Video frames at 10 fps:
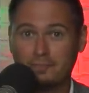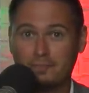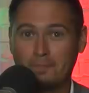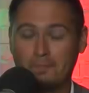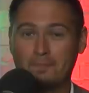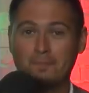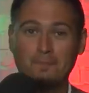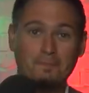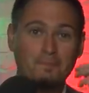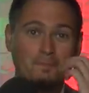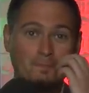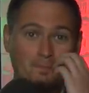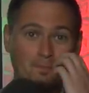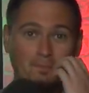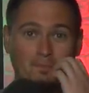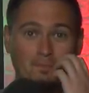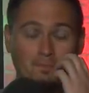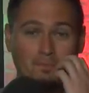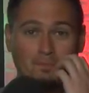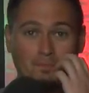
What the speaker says: (silence)